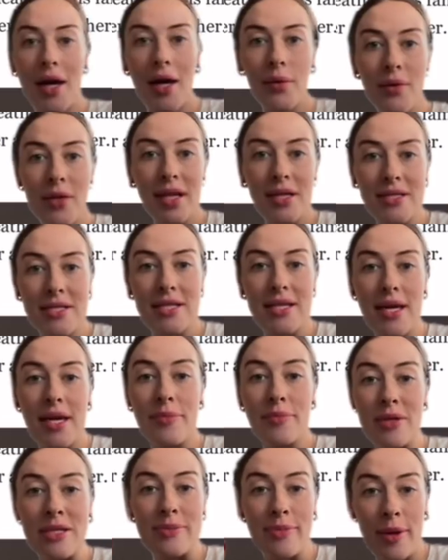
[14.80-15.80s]
I would like to take
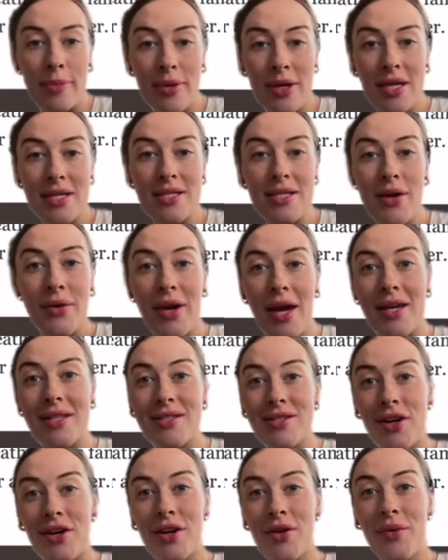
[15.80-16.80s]
it piece by piece, okay?
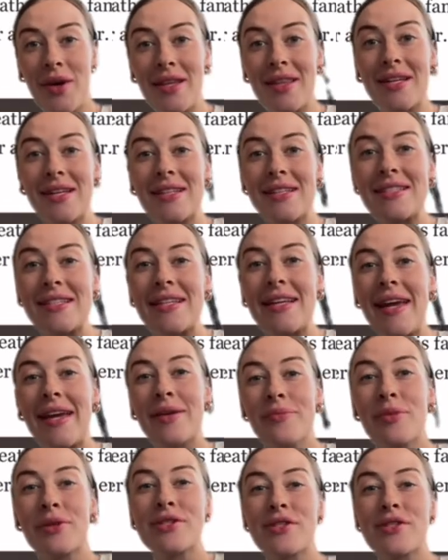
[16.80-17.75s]
Starting with Clinton Kane and Brooke